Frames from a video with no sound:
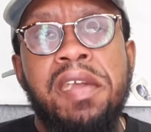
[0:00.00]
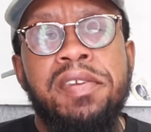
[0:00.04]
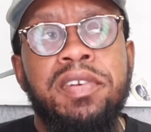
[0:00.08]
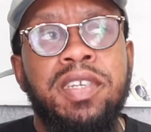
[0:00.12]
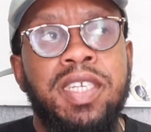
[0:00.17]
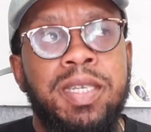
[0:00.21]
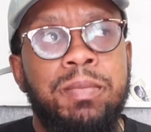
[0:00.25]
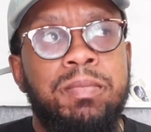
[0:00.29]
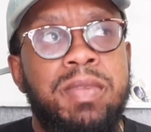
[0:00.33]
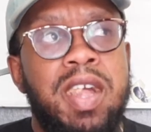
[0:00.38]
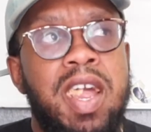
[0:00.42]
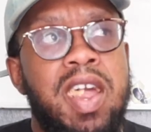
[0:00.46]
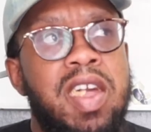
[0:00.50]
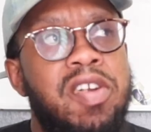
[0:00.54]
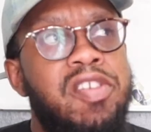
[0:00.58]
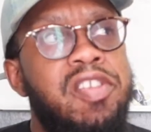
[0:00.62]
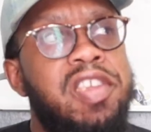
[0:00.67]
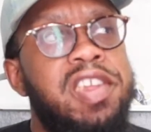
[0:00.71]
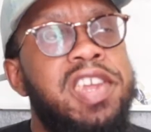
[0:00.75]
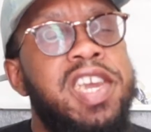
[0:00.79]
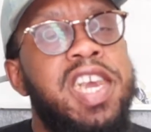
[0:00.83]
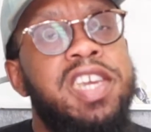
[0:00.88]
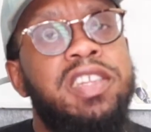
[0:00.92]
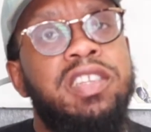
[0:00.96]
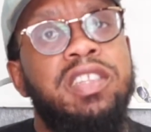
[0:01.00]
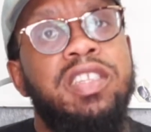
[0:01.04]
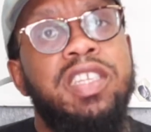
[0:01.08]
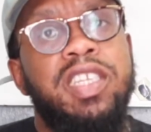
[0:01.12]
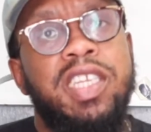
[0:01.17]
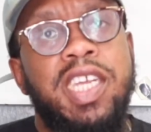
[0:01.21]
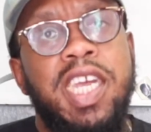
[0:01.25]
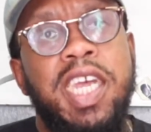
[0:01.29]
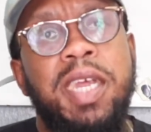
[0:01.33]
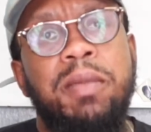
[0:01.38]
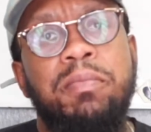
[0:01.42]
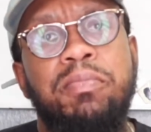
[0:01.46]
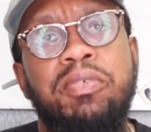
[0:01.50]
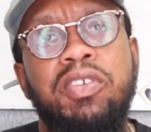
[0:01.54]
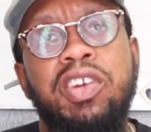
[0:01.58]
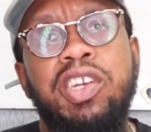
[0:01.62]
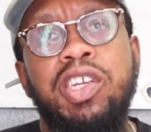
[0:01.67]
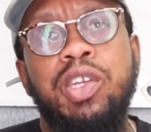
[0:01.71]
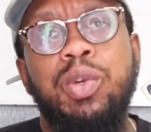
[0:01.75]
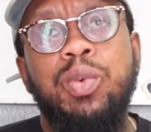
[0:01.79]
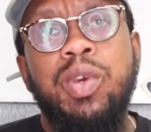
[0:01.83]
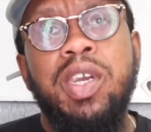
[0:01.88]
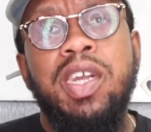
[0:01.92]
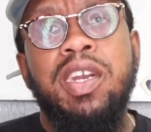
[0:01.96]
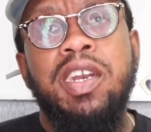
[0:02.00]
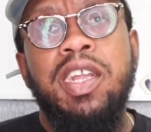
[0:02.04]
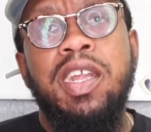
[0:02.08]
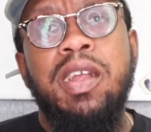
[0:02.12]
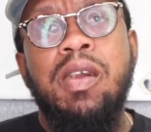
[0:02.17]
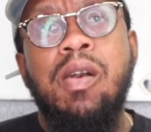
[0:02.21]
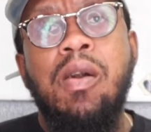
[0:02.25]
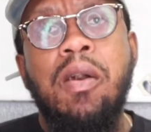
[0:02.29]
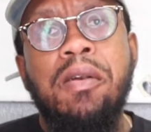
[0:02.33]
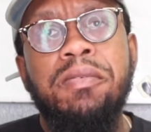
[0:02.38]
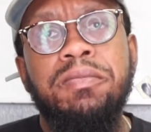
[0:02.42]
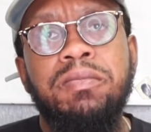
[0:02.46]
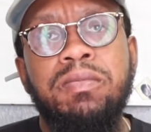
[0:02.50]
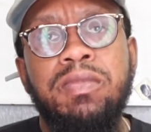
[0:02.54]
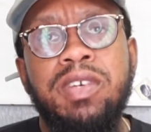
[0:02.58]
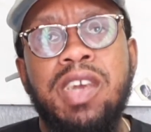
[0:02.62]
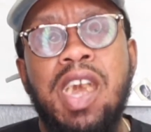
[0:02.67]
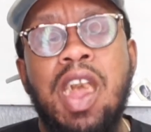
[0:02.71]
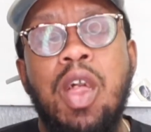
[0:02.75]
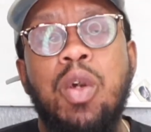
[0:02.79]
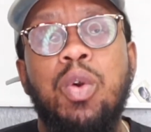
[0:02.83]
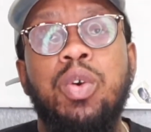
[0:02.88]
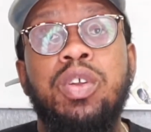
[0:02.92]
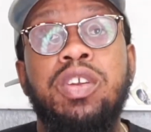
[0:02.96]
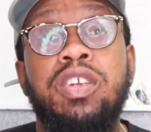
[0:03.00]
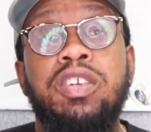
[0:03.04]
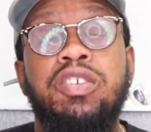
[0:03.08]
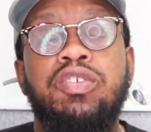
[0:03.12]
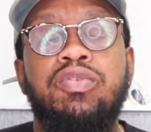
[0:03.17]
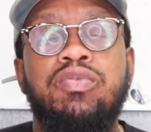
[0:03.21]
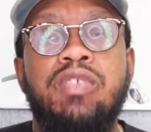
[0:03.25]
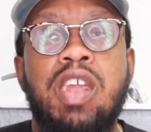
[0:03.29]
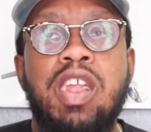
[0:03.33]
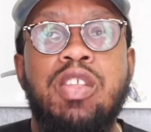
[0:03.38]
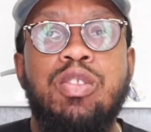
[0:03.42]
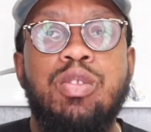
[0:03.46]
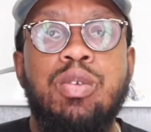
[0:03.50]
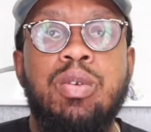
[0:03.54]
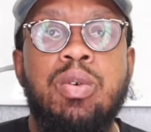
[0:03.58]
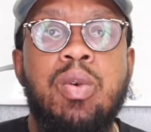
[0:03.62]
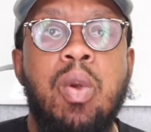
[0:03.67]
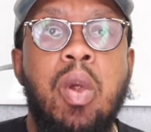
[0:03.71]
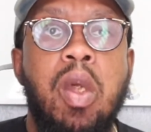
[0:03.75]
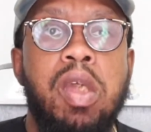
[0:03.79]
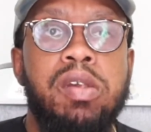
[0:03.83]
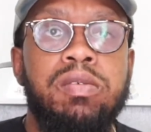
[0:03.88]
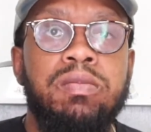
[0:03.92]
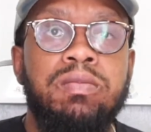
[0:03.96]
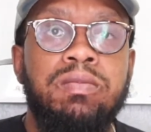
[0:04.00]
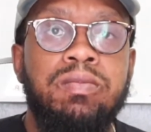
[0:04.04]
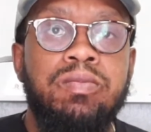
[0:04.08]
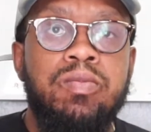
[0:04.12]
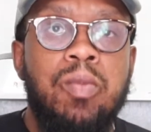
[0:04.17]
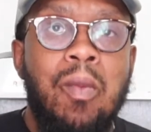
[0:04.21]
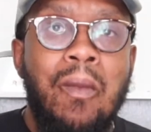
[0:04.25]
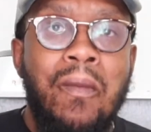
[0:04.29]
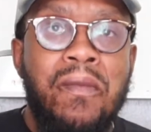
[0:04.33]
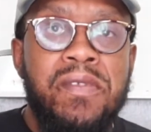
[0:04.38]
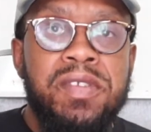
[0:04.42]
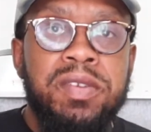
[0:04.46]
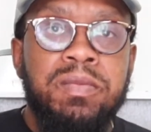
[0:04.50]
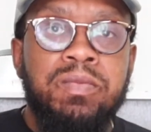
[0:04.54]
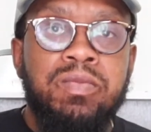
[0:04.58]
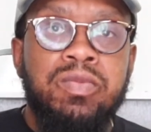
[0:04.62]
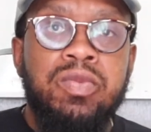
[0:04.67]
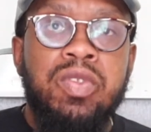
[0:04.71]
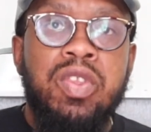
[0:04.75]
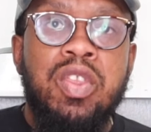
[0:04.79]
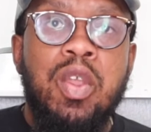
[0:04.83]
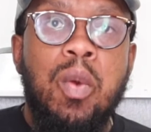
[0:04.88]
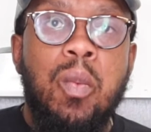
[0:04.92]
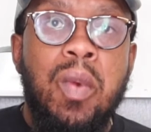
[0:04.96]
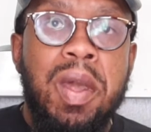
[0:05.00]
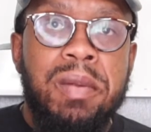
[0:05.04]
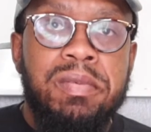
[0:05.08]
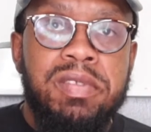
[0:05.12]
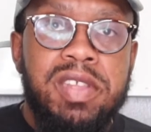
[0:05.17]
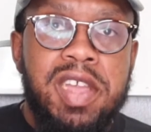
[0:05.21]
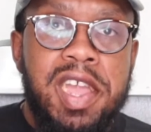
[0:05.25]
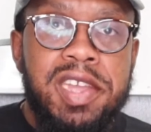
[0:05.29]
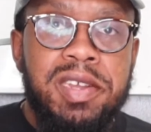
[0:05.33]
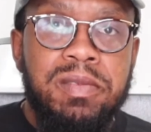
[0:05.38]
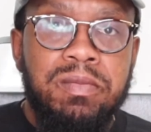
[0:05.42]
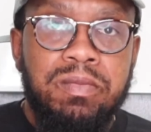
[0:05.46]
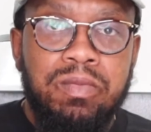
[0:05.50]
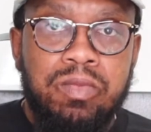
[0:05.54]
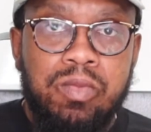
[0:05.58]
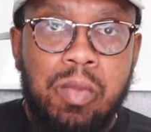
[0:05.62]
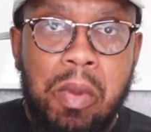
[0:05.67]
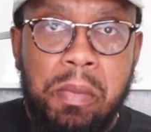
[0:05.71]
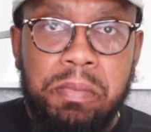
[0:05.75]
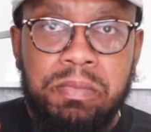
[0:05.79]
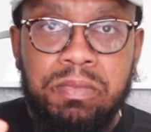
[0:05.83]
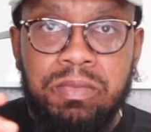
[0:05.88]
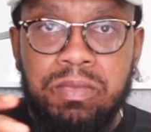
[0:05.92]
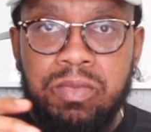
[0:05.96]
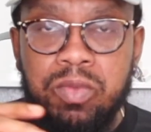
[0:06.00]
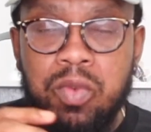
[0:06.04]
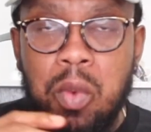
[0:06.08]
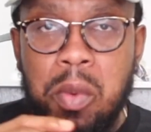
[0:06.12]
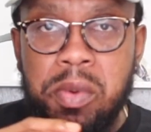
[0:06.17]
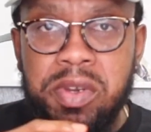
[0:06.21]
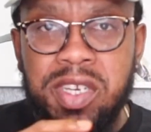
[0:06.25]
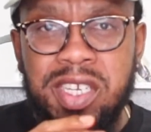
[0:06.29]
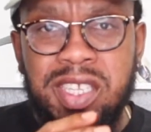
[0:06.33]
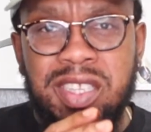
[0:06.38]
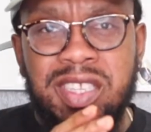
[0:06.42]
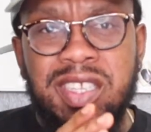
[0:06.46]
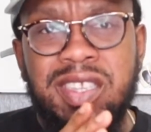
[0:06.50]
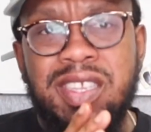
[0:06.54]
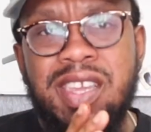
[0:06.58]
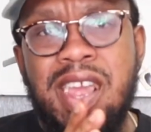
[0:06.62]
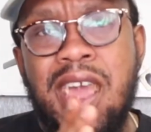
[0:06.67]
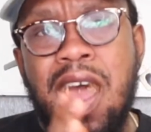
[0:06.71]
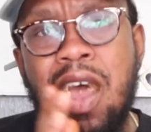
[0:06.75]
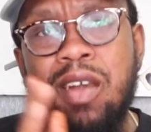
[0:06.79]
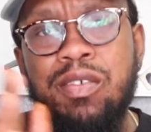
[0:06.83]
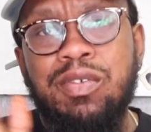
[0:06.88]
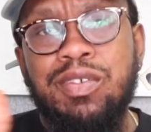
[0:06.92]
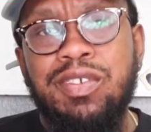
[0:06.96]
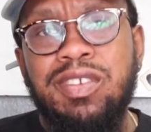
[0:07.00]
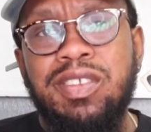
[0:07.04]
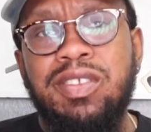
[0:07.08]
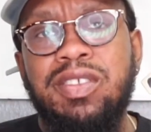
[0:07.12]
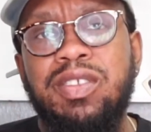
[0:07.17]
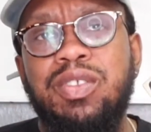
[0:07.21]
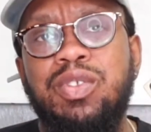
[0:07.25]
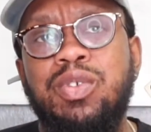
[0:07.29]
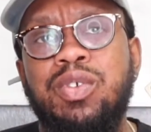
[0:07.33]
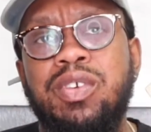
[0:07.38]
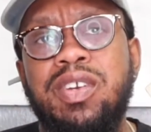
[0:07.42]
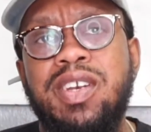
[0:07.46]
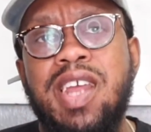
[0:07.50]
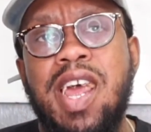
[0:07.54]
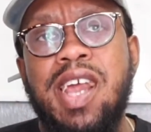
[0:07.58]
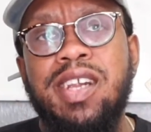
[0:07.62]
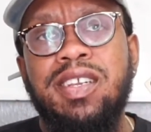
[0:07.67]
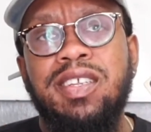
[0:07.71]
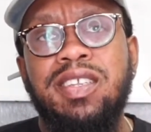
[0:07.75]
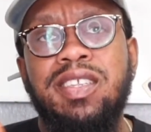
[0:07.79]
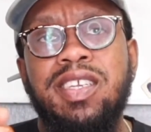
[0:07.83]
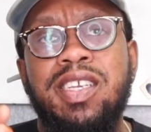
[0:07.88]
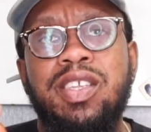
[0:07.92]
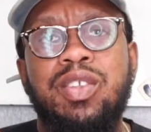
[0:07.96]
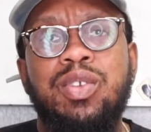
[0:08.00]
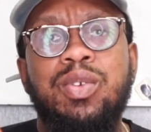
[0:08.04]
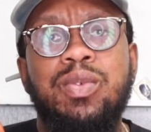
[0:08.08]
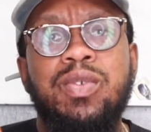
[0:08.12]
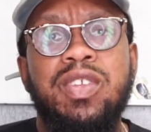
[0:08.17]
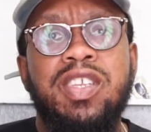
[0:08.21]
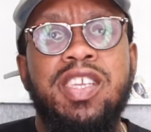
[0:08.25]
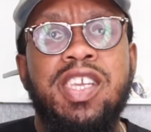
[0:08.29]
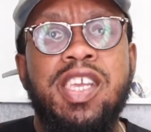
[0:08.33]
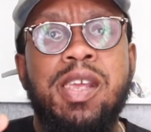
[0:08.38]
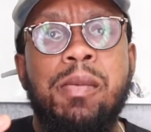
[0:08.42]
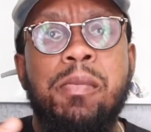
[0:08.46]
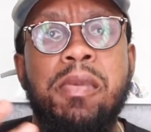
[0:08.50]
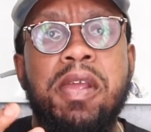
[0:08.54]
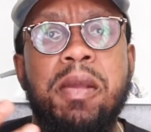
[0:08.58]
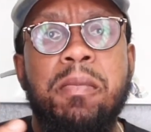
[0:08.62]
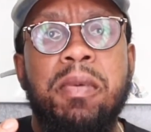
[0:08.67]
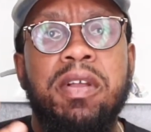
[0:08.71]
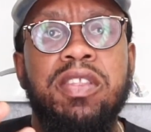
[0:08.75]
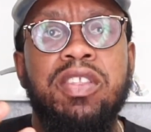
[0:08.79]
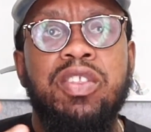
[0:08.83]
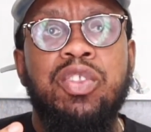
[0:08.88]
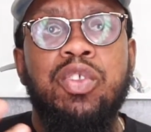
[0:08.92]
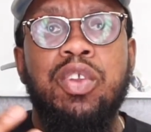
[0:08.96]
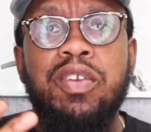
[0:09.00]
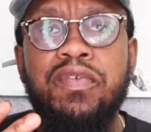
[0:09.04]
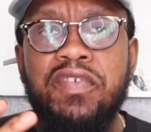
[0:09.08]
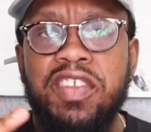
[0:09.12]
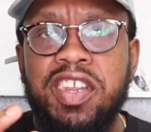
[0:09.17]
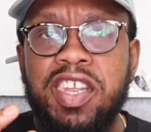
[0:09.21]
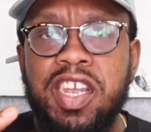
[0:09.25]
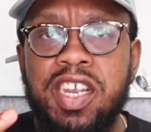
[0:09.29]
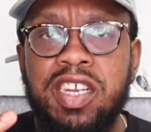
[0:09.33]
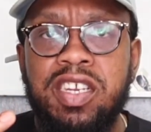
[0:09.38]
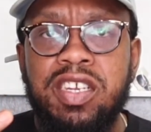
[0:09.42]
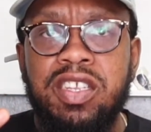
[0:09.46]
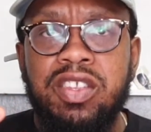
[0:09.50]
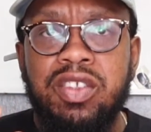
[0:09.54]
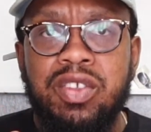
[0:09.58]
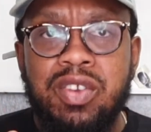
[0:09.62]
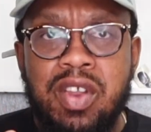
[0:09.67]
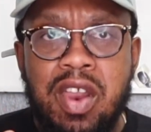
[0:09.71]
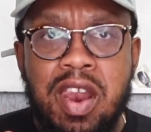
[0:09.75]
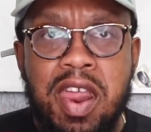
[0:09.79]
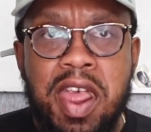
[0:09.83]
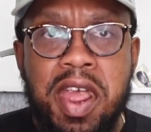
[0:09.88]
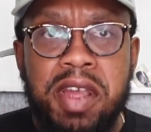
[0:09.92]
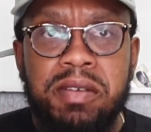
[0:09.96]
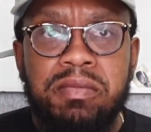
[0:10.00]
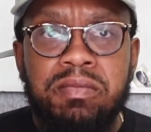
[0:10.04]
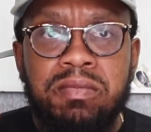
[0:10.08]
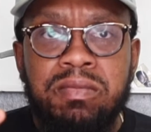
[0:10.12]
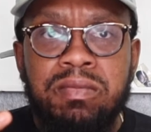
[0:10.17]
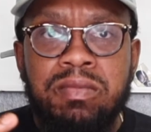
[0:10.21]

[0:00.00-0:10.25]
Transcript: Not bad. It actually came pretty quickly. I ordered straight through the website, which I think they outsourced the DoorDash because that's who was hitting me about the notifications and all that.